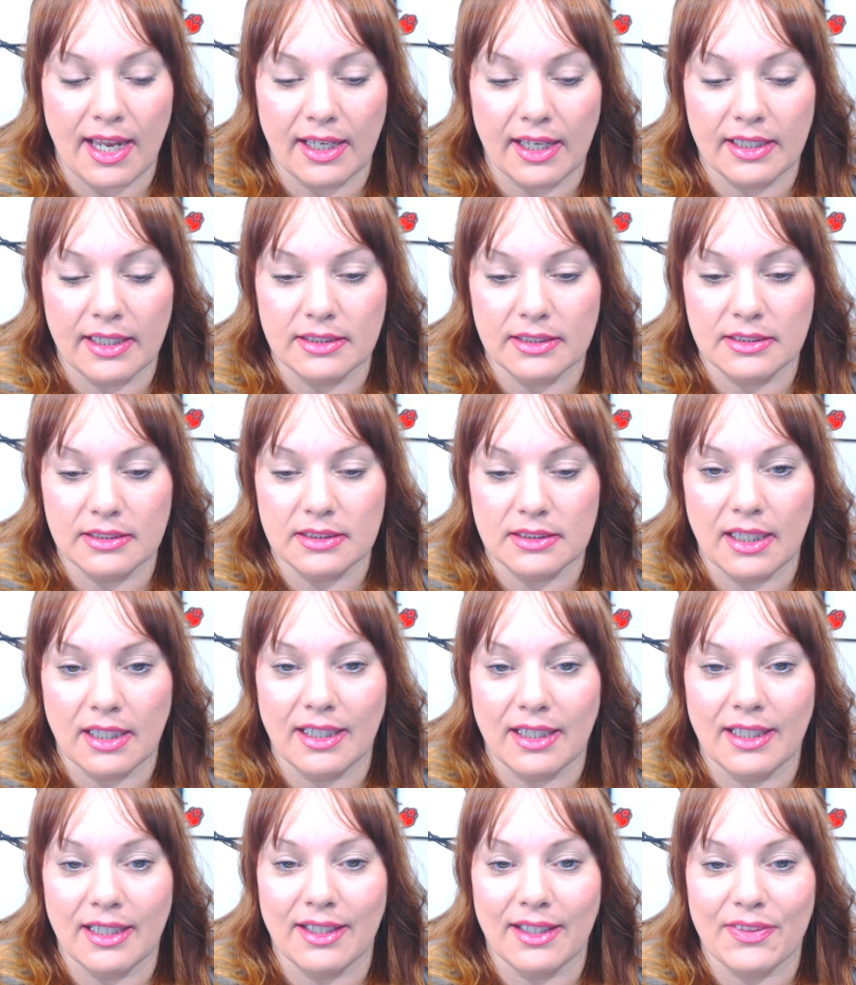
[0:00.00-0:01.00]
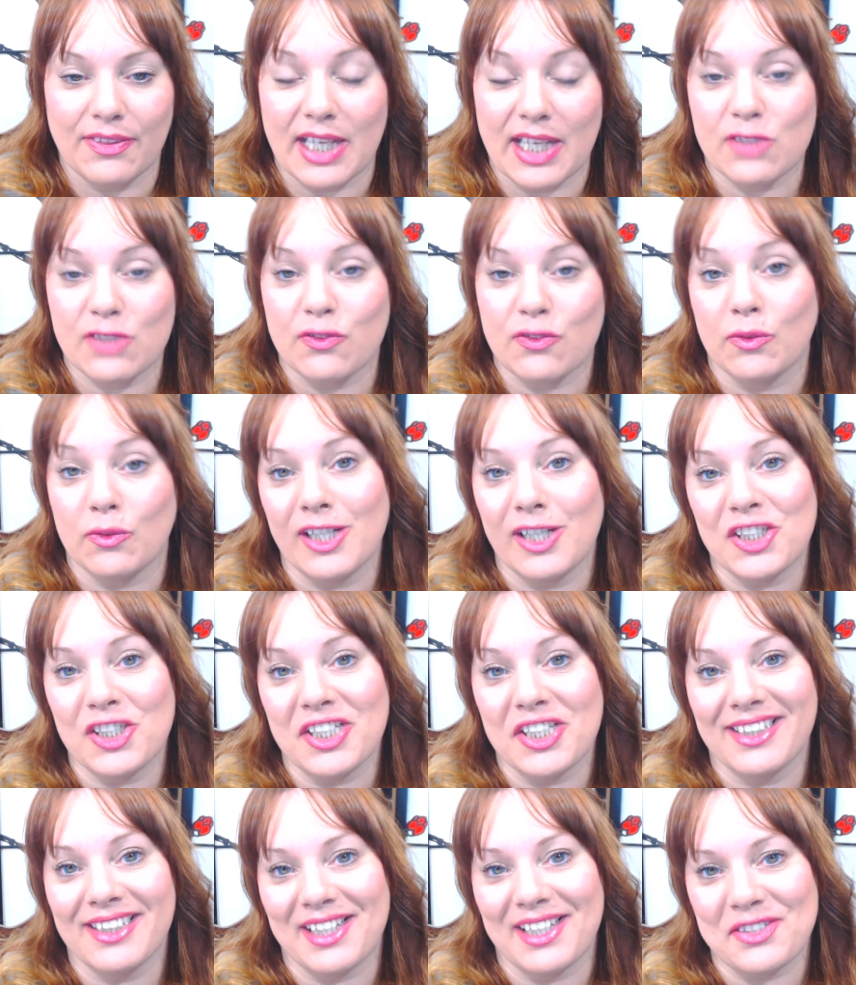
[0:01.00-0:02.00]
And thanks for
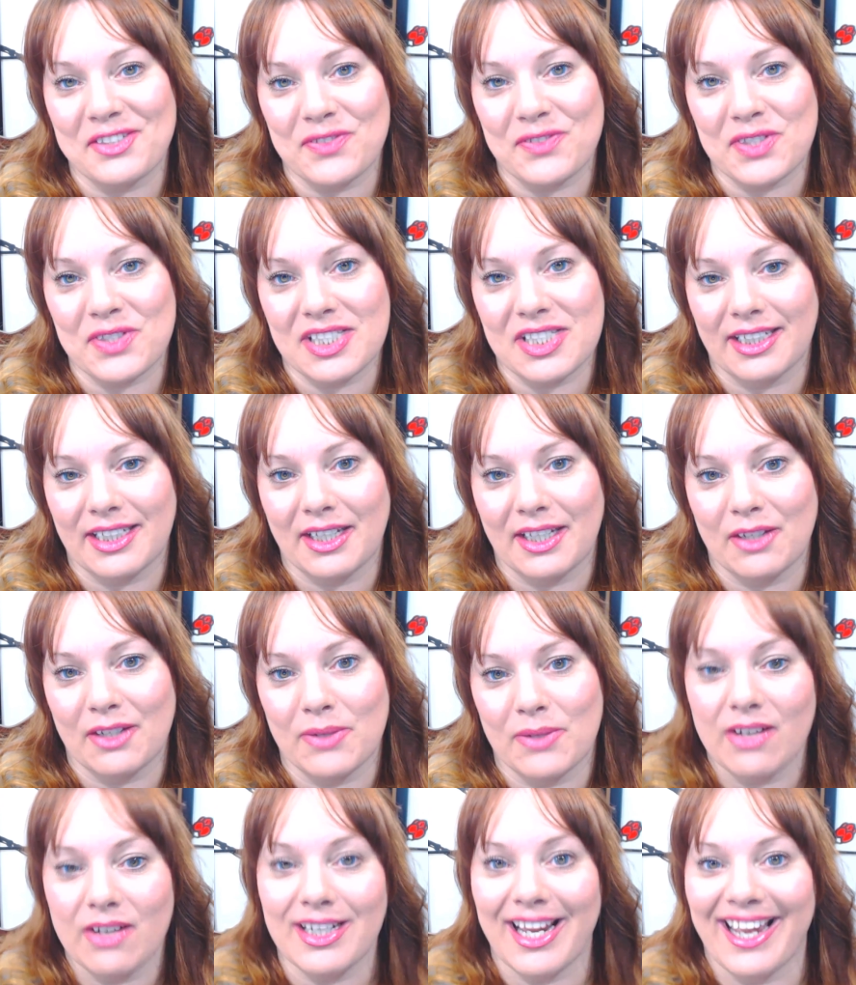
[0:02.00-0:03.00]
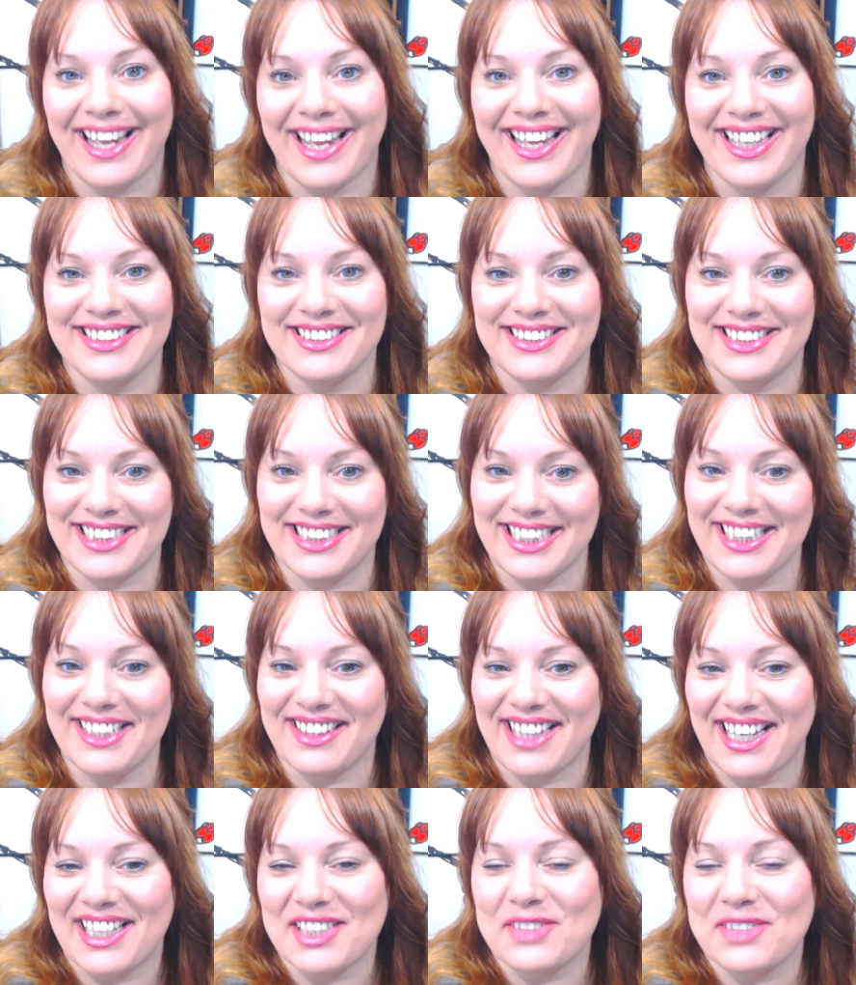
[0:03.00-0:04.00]
watching. Thanks for sticking around. And
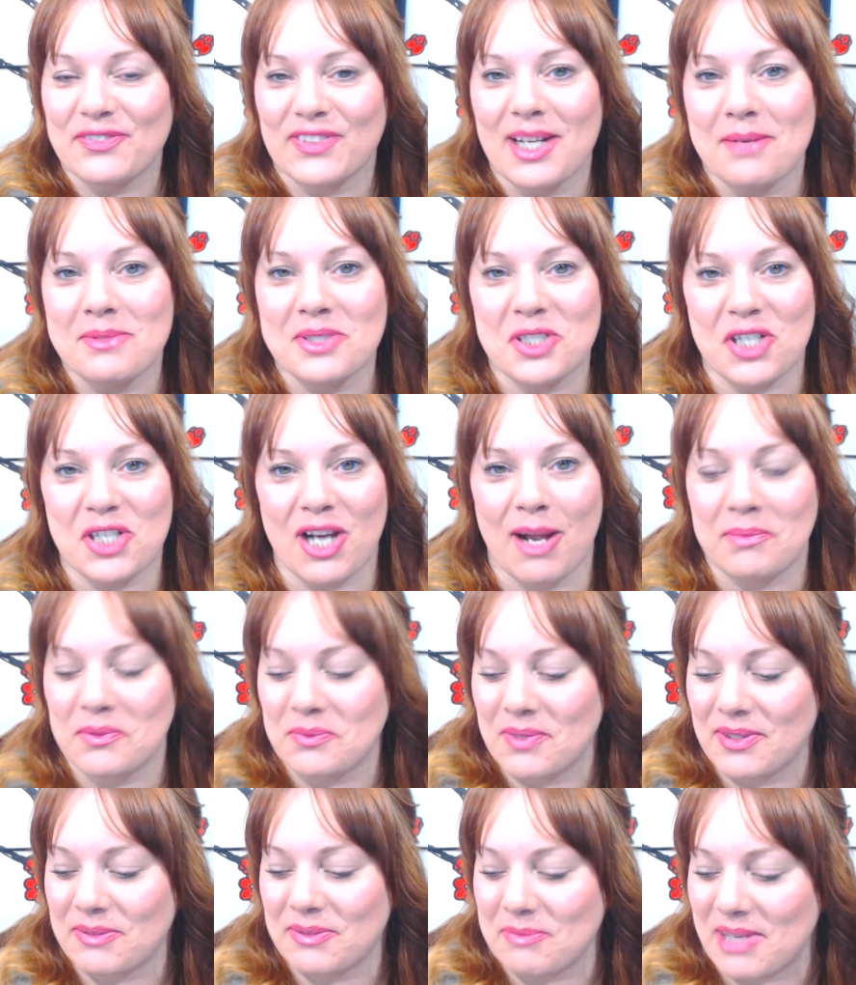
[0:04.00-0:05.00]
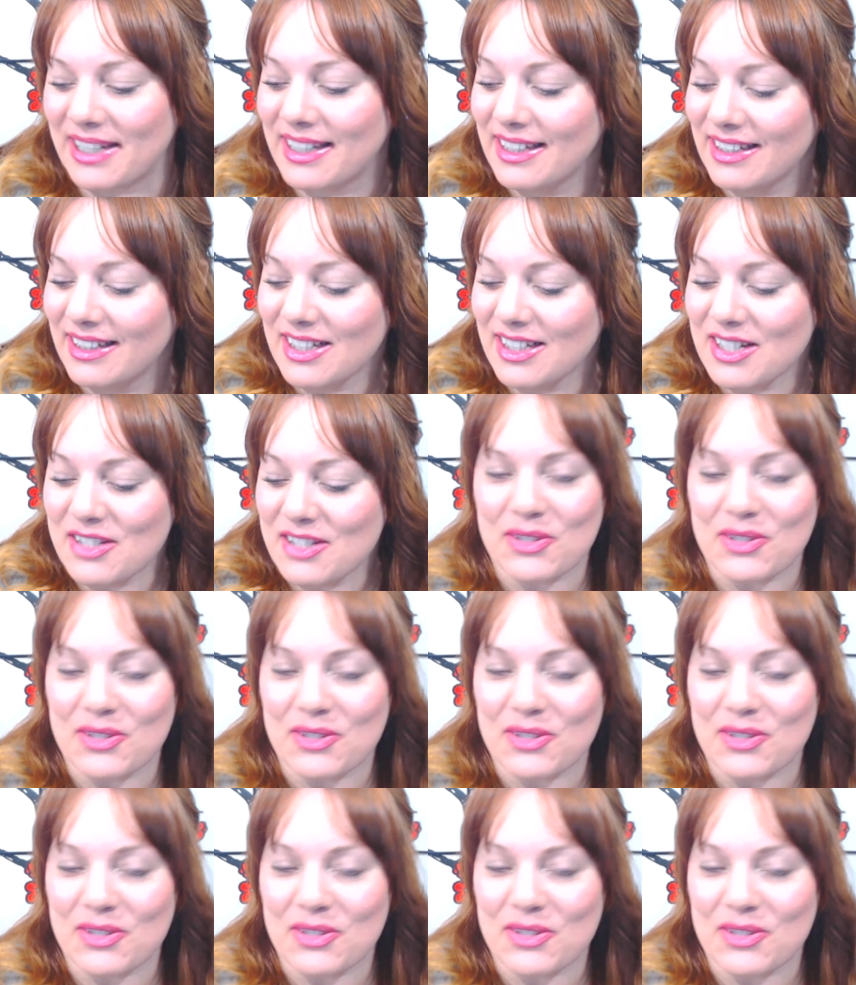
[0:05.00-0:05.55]
Dee, thanks for coming shopping with me.